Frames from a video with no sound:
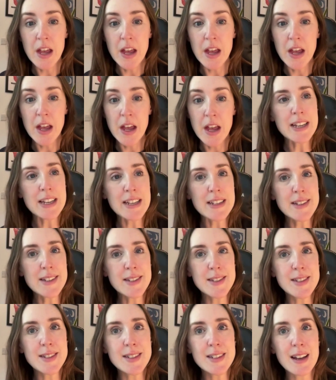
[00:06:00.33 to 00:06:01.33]
who
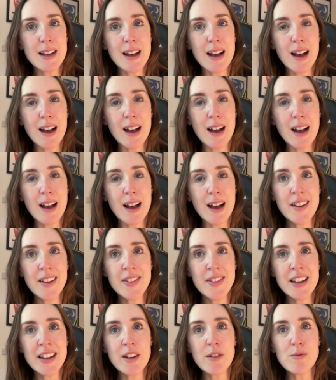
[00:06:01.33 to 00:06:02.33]
is,
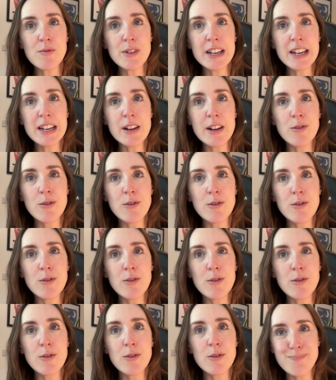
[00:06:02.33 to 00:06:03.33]
I think, a really
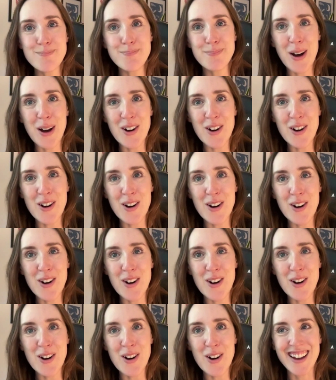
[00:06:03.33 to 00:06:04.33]
great poet
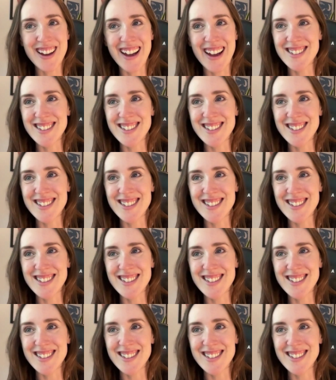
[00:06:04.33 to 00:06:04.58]
to